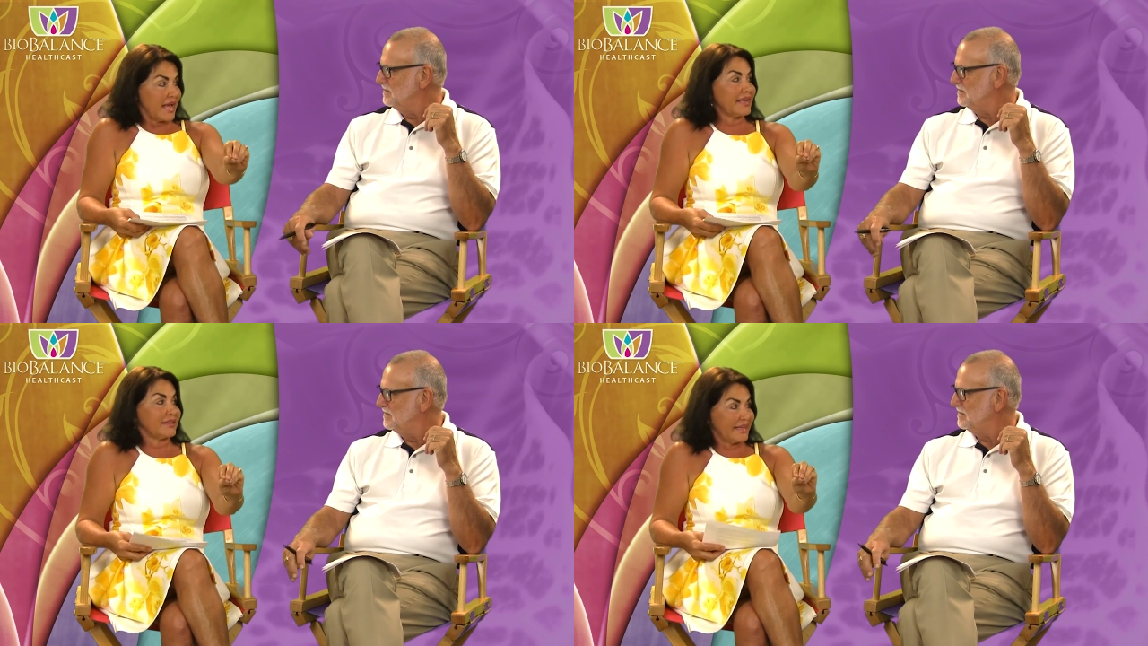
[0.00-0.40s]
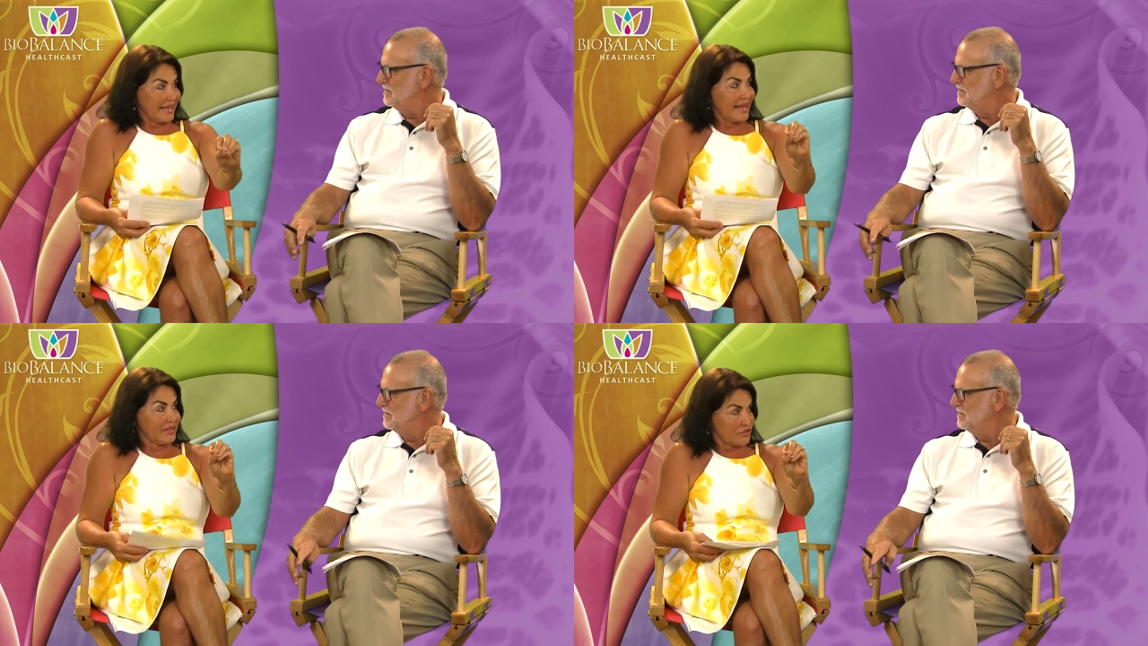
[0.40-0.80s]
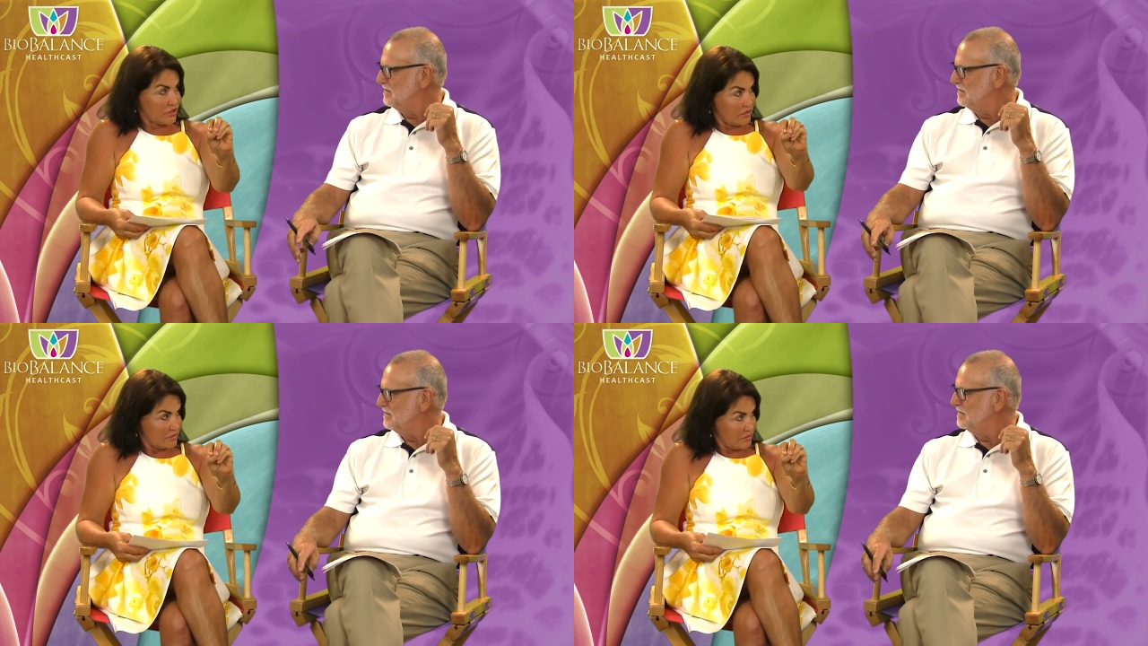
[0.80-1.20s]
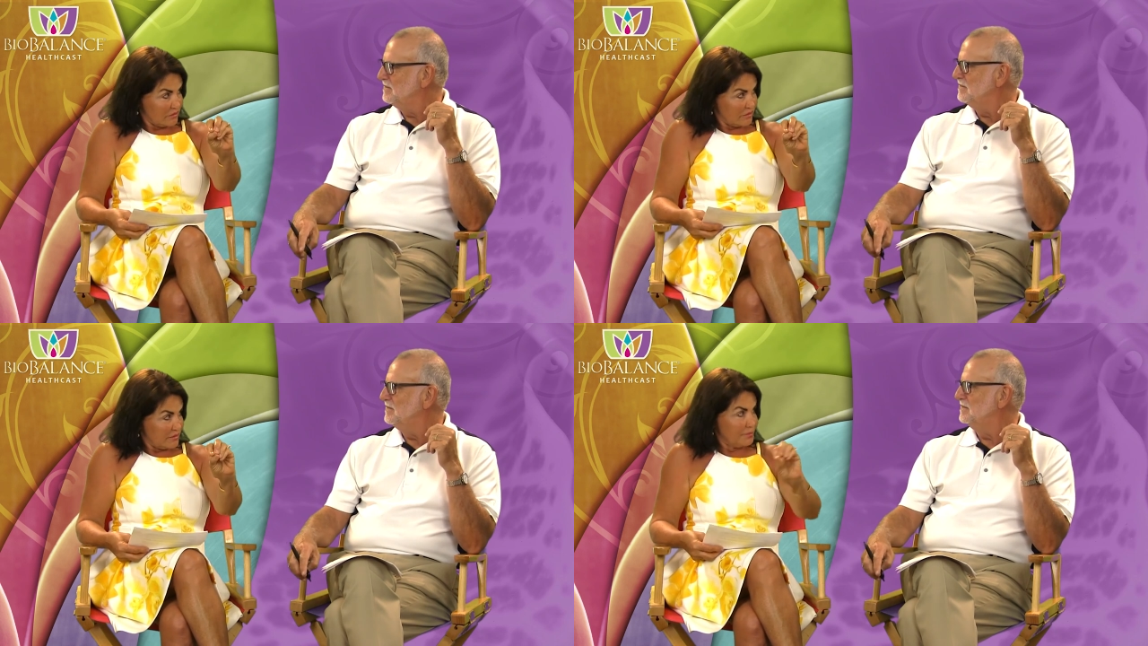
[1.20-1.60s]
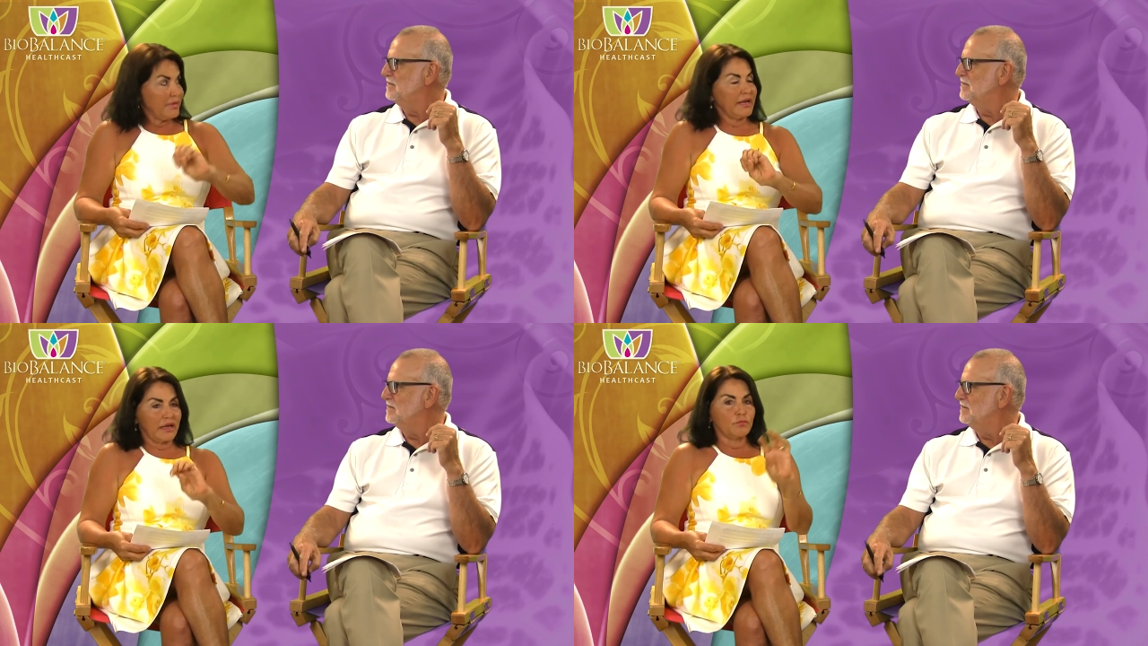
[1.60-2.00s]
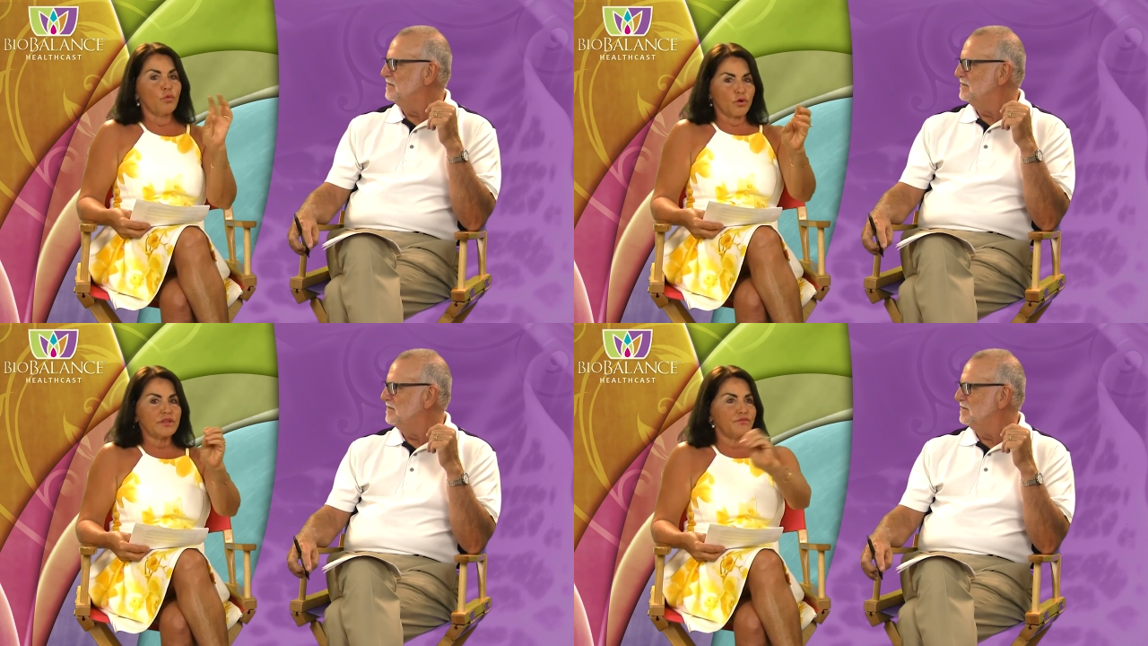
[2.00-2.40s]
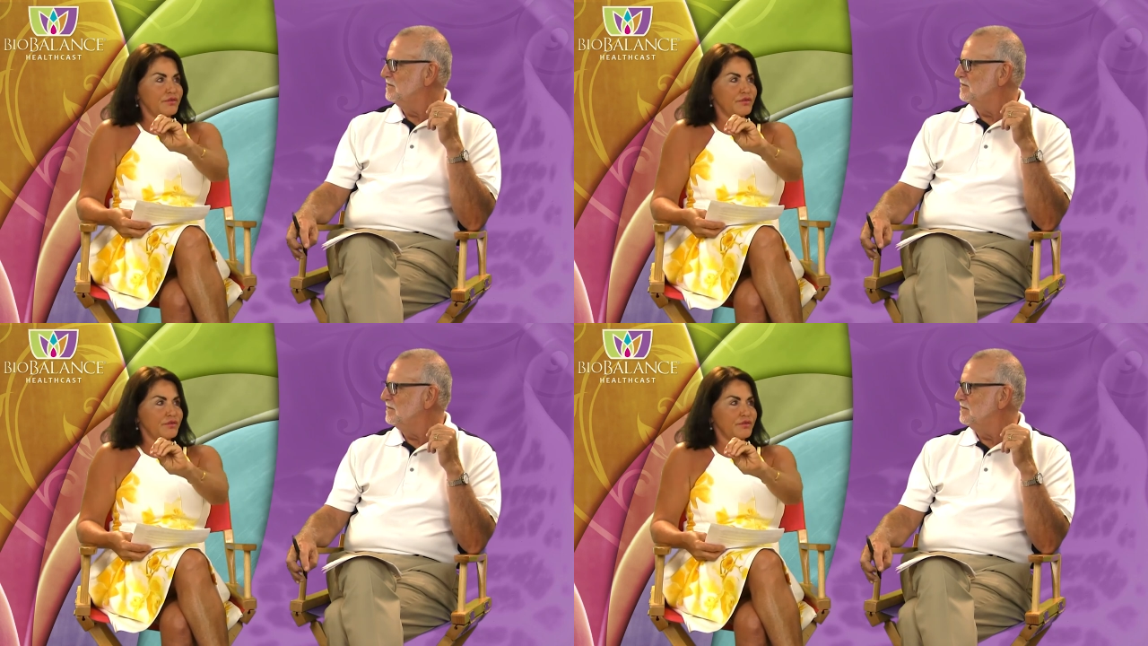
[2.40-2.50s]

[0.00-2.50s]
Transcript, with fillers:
Speaker 1: likely cancer, meaning more than